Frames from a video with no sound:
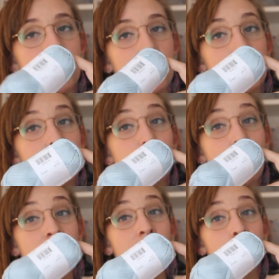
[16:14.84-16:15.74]
I'm gonna
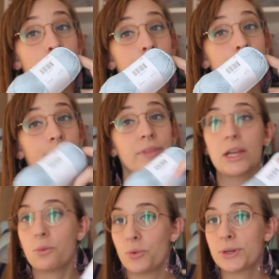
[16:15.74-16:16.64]
try though.
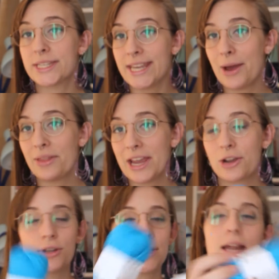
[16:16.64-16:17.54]
We'll see how that
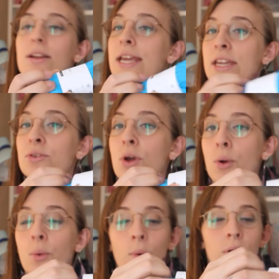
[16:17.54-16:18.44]
goes, and I'll let you
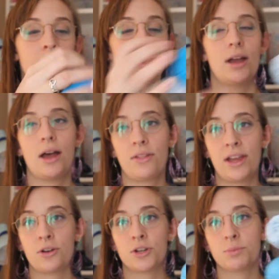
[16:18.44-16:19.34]
know how
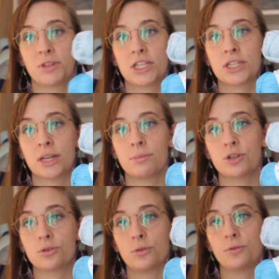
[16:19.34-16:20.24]
that goes. But this is gonna be a
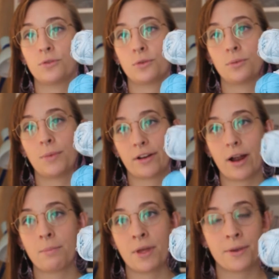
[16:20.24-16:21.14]
shawl for my
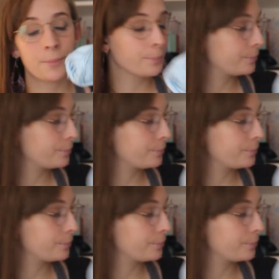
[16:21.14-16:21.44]
grandmother.